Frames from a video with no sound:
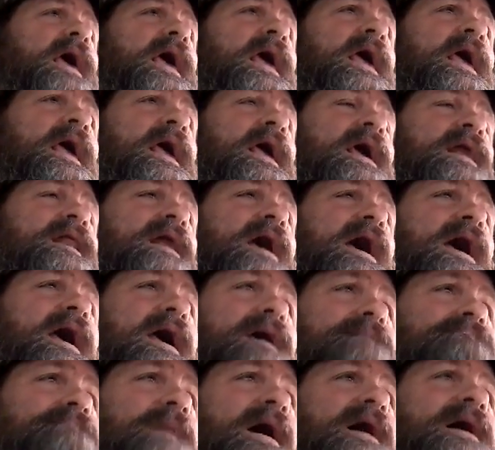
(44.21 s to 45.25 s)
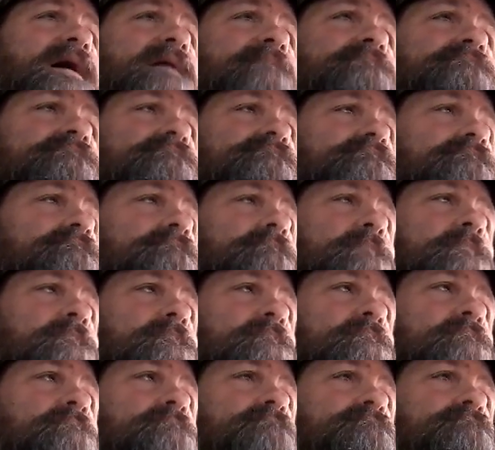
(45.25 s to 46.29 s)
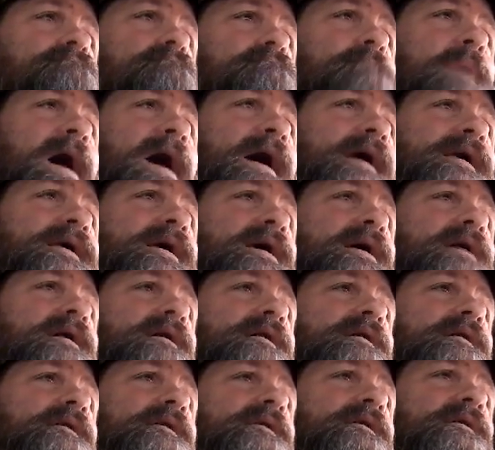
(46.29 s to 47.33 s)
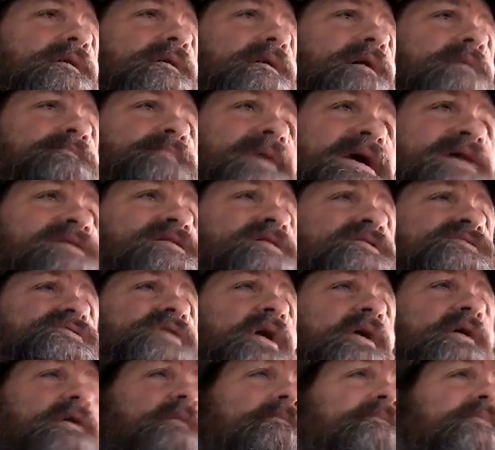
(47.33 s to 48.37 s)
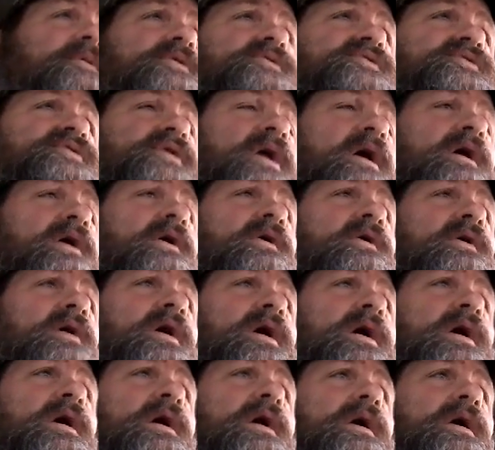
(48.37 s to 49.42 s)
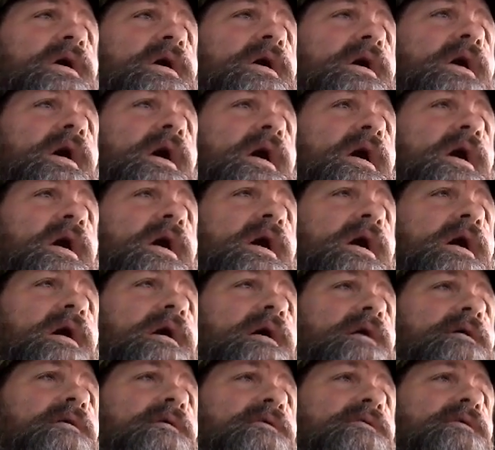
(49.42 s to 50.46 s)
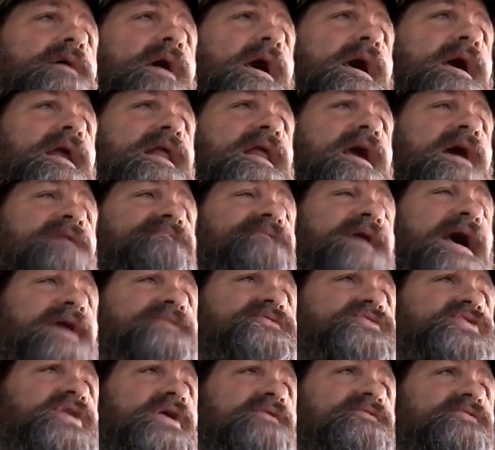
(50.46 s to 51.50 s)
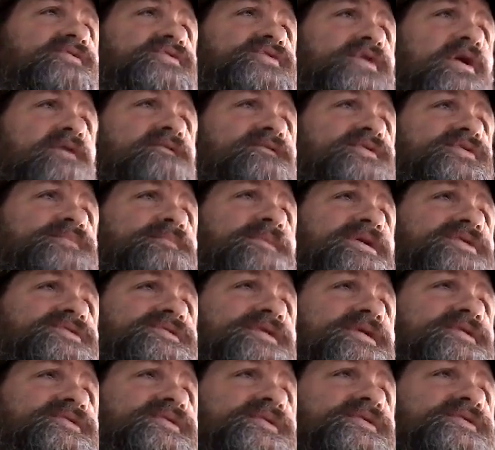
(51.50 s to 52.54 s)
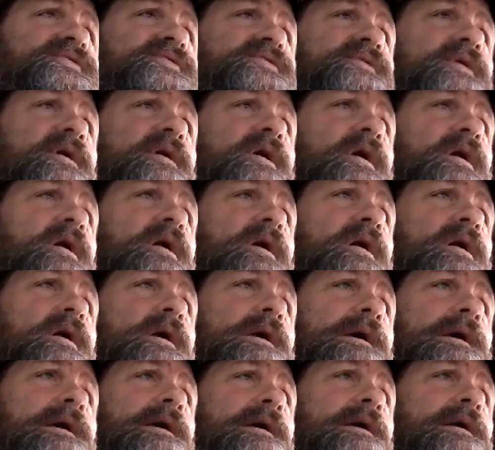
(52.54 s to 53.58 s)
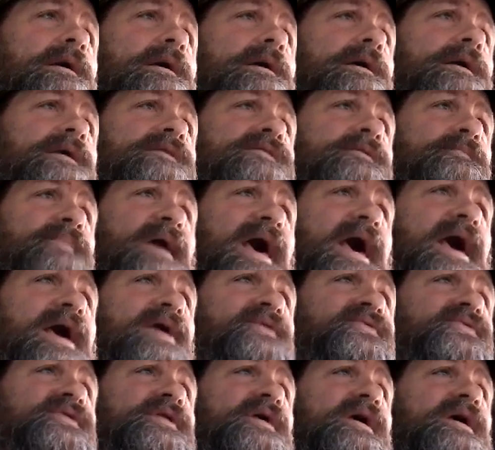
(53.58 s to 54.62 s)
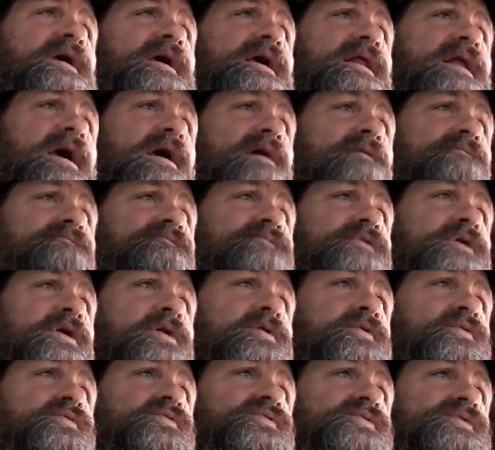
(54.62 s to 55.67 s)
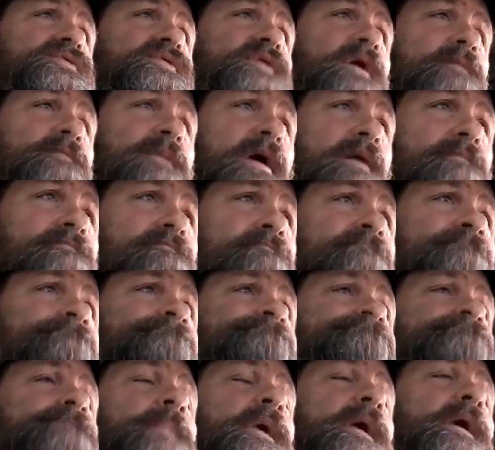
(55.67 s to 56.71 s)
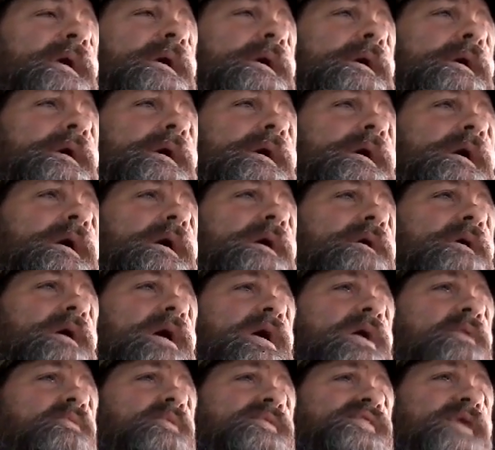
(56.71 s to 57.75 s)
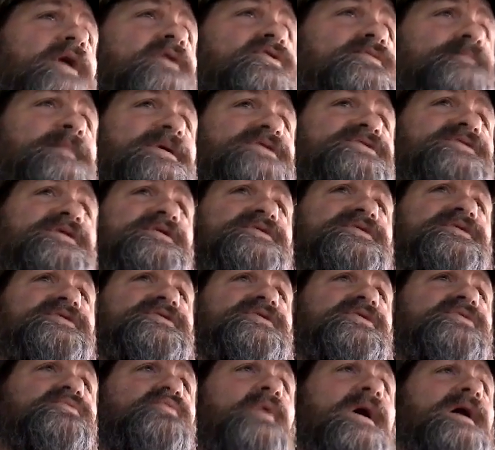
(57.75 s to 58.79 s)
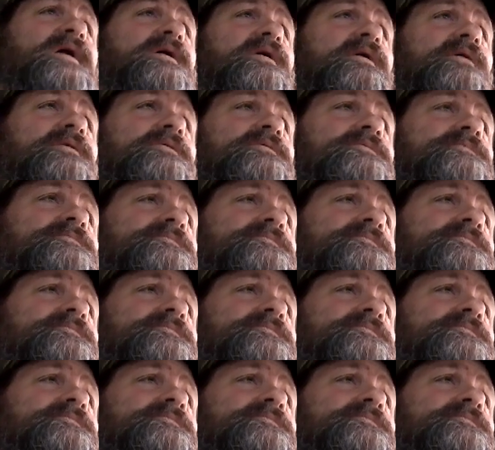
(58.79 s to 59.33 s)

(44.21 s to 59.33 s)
and I have my my uh, opinions on them. So. Uh, and I've had several service businesses uh, in the past, and I've used some of them with those businesses as well